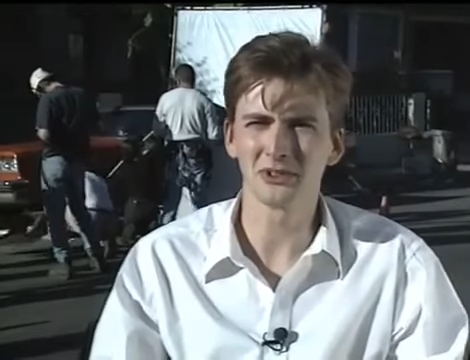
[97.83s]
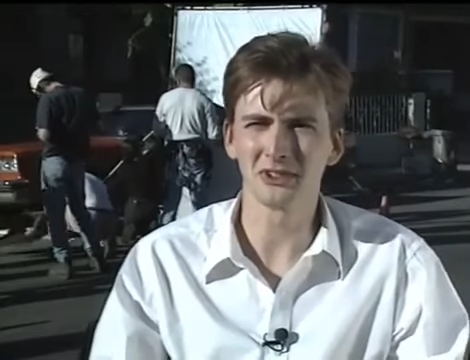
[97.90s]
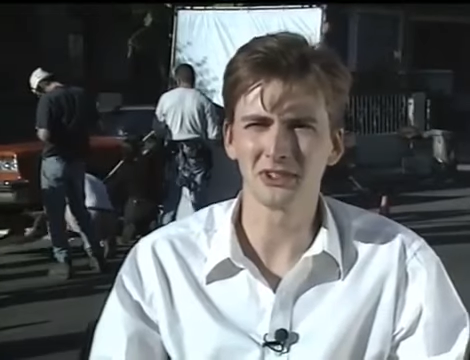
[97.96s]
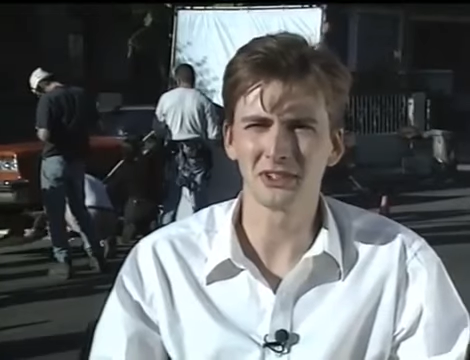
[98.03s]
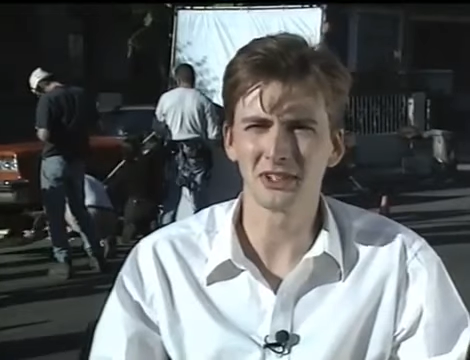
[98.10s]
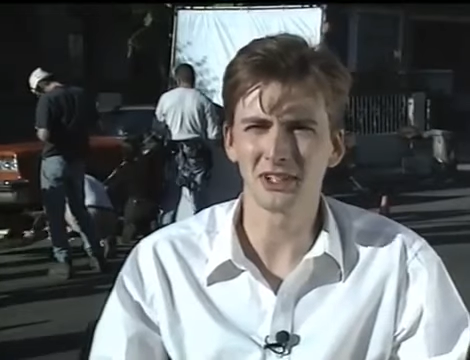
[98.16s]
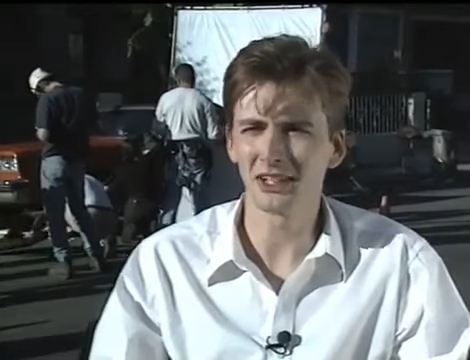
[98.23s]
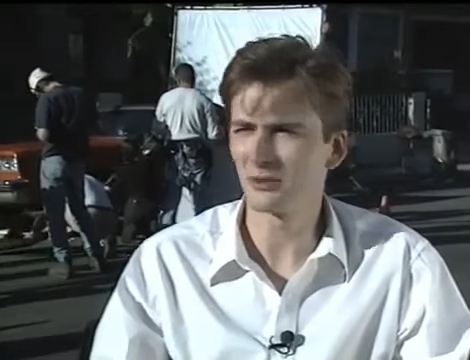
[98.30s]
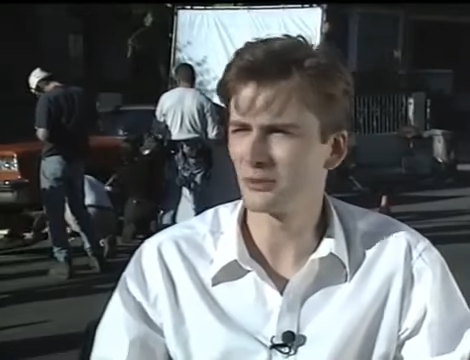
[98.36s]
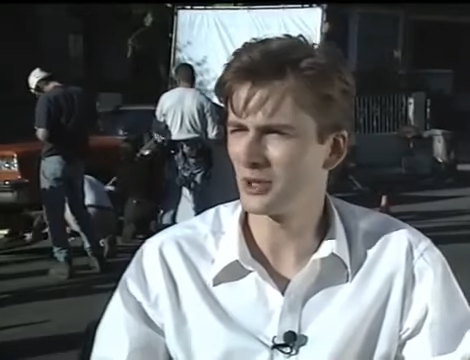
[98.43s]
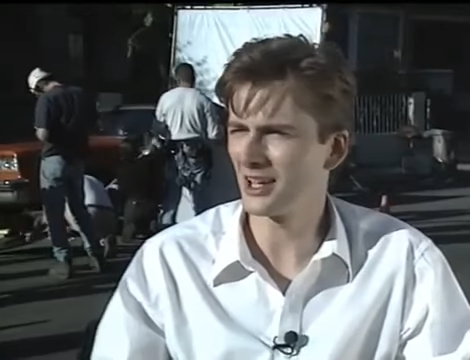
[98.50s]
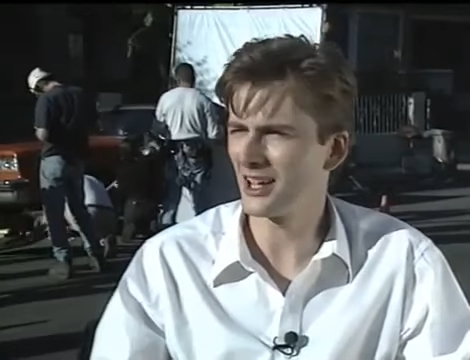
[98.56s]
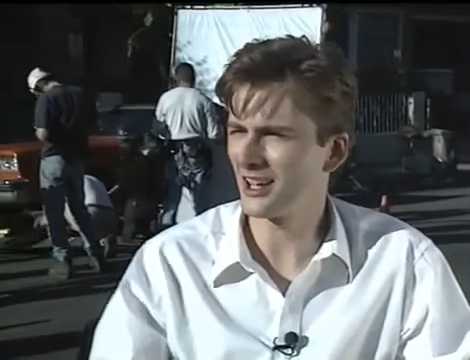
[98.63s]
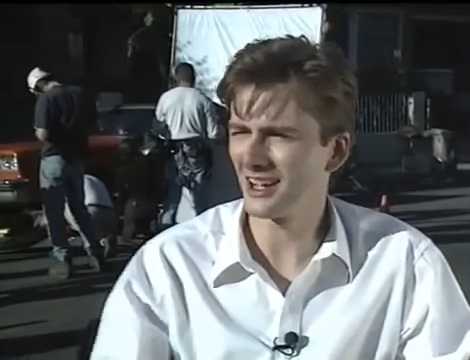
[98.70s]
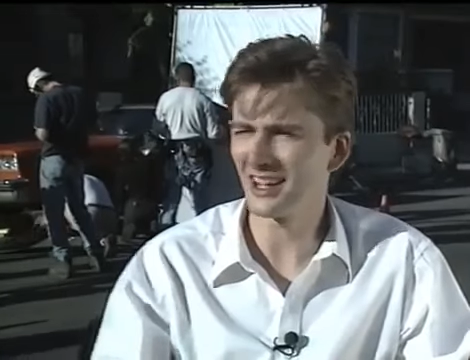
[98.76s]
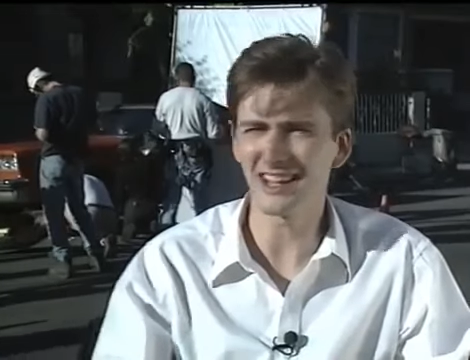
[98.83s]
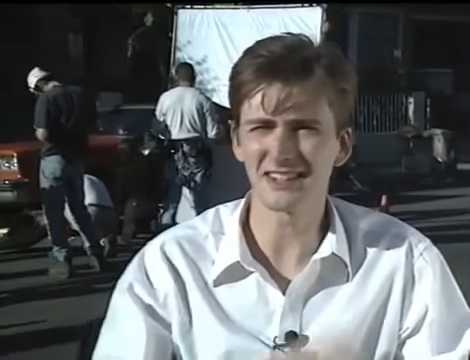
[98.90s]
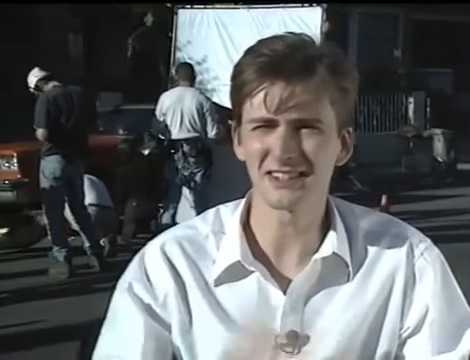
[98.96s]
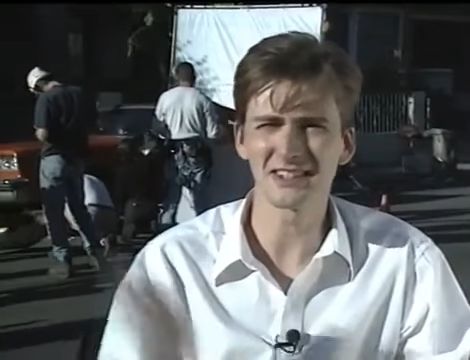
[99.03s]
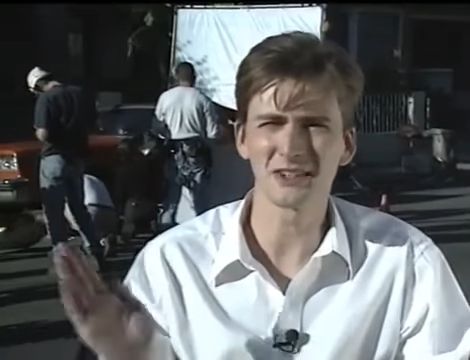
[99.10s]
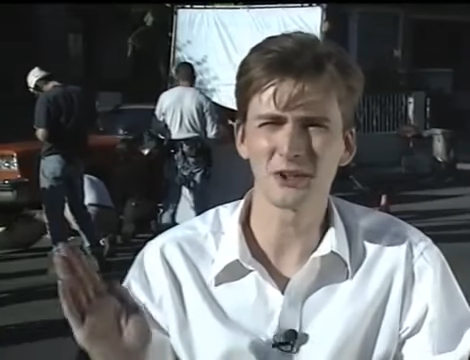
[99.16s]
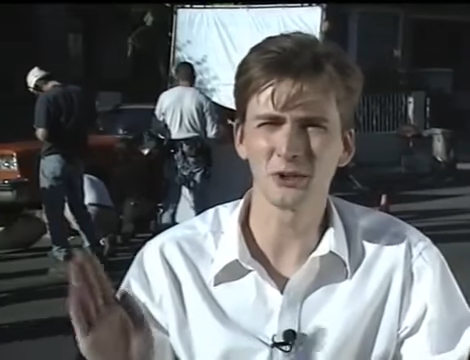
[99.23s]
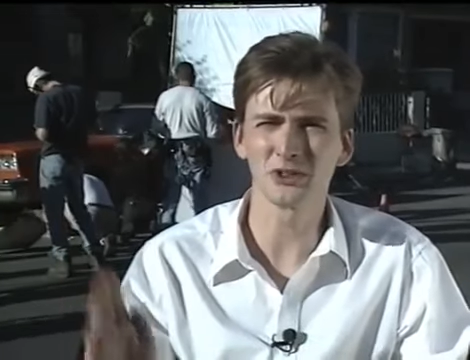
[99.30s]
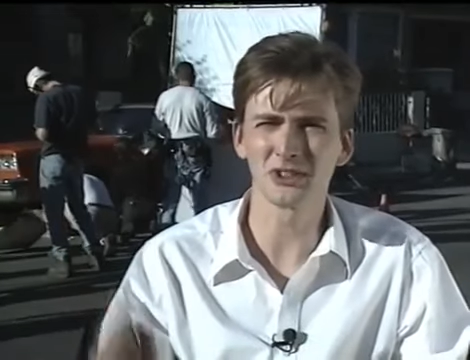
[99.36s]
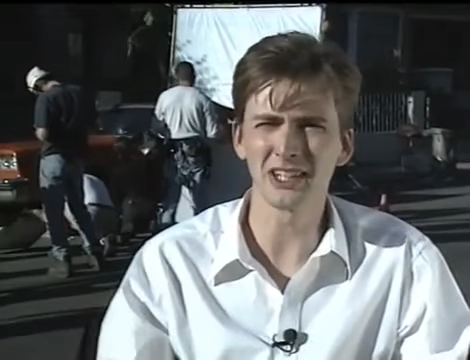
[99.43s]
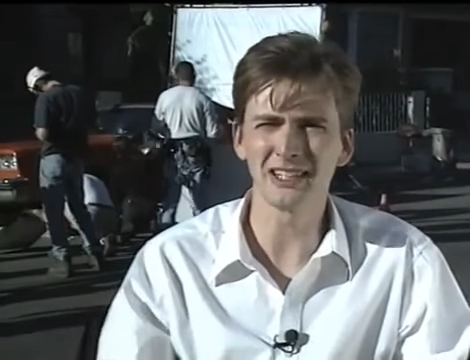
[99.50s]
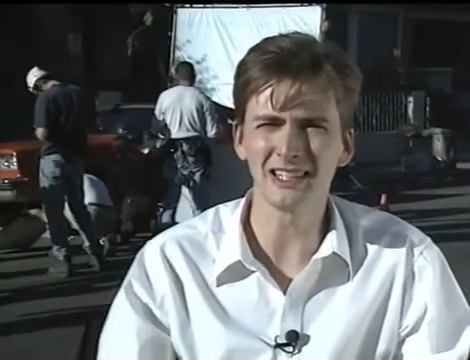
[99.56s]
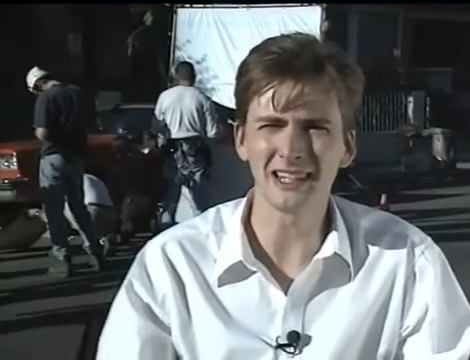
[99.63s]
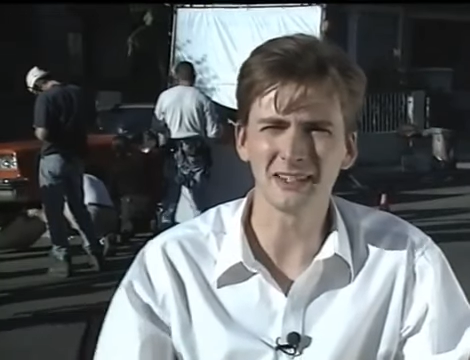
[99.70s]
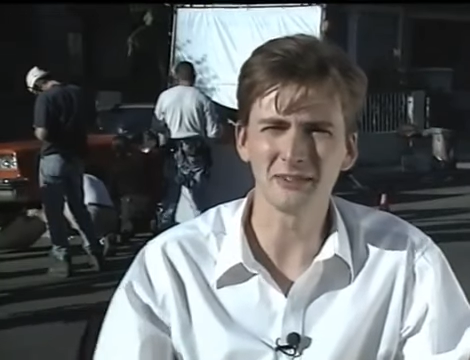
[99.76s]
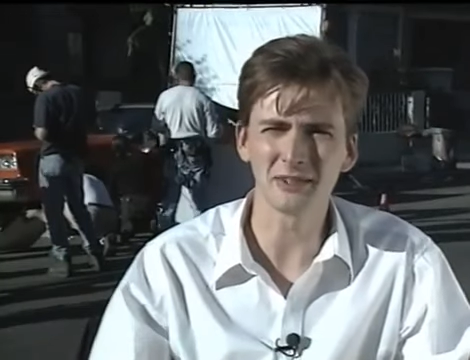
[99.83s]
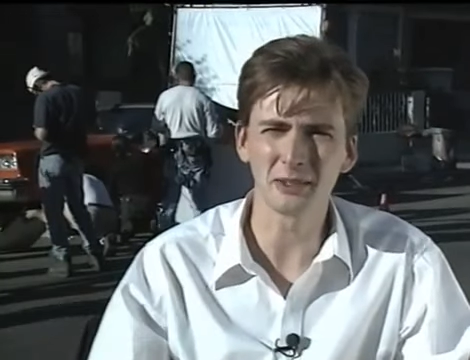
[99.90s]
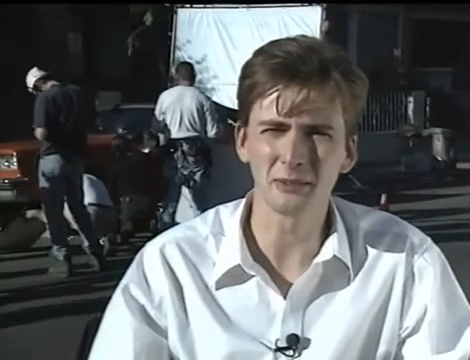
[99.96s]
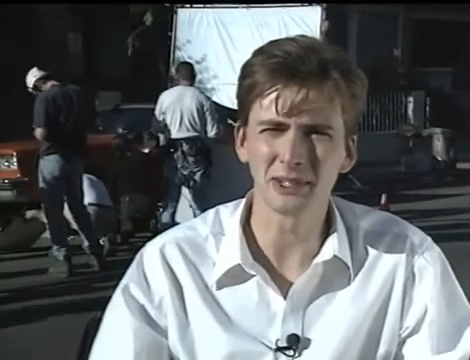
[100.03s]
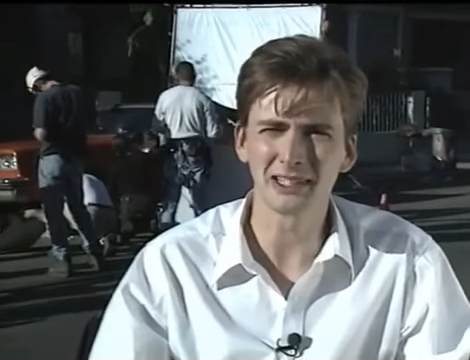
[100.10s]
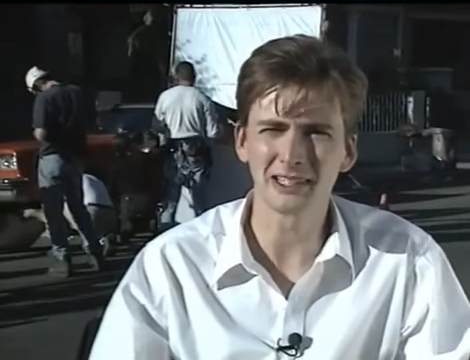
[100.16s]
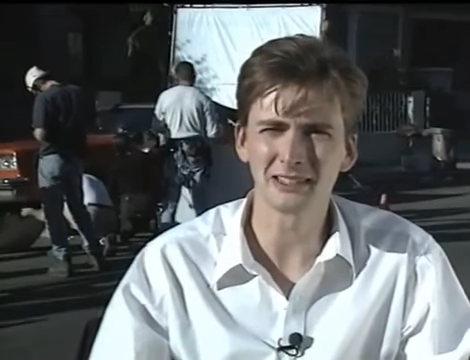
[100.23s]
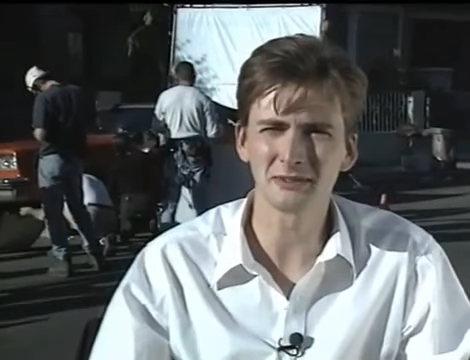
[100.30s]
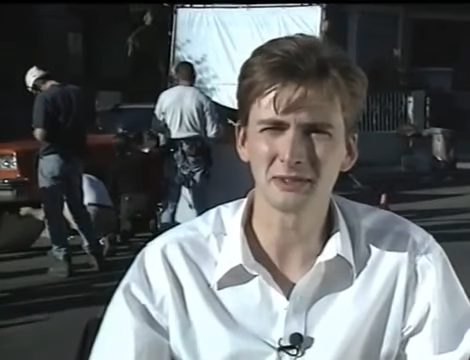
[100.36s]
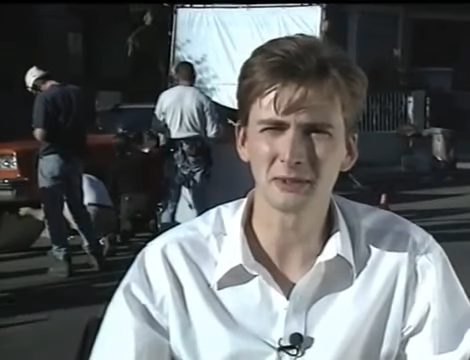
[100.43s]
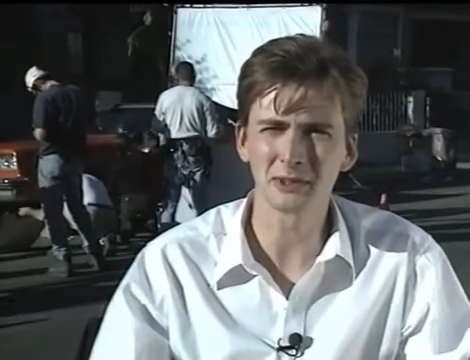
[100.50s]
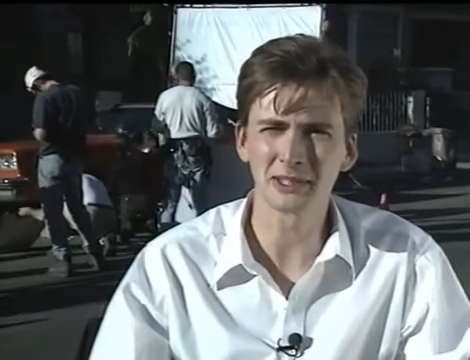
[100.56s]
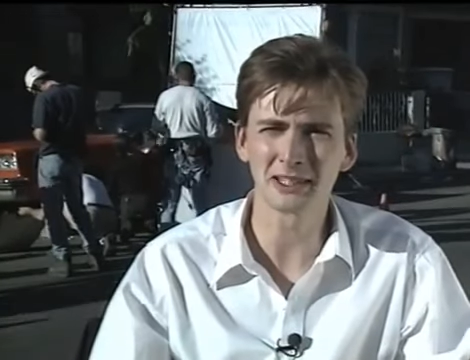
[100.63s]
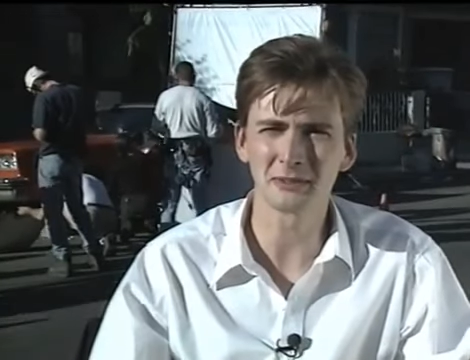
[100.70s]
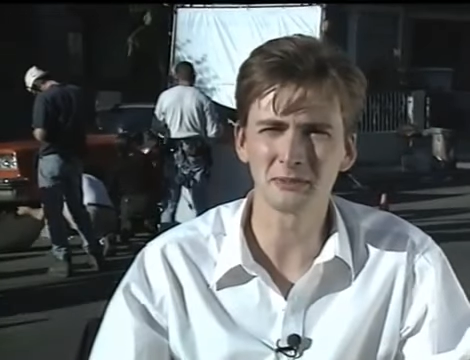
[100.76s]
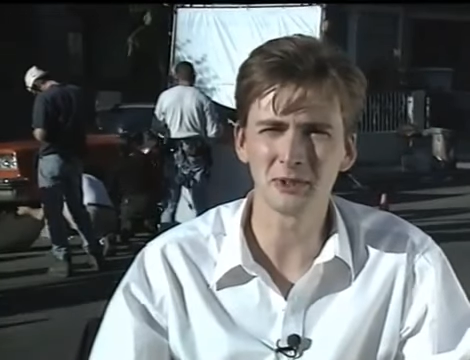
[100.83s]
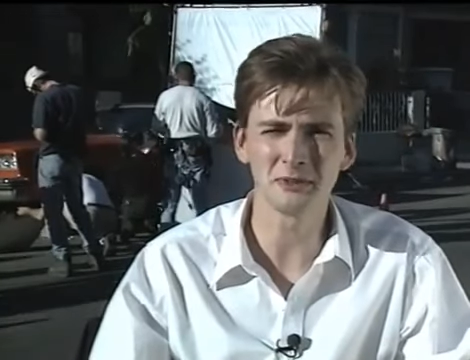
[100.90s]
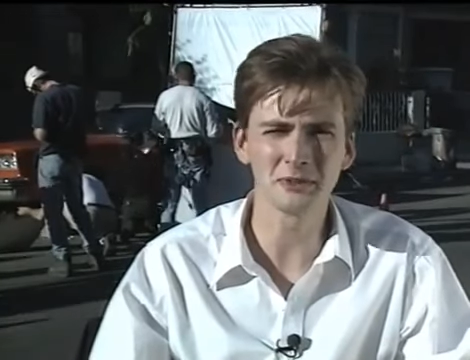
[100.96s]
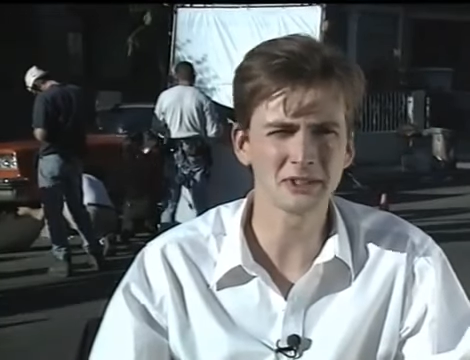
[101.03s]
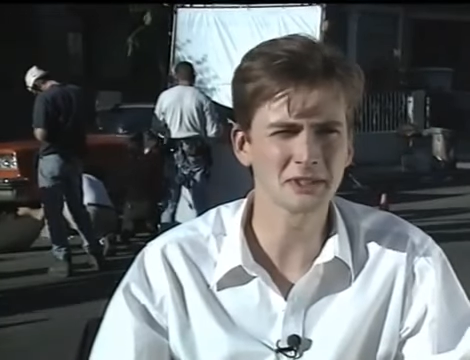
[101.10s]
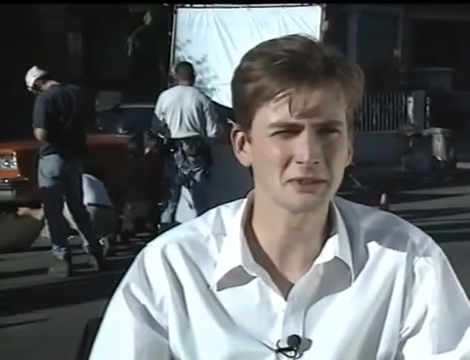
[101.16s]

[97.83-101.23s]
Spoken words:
And I get to see the whole city filming this movie.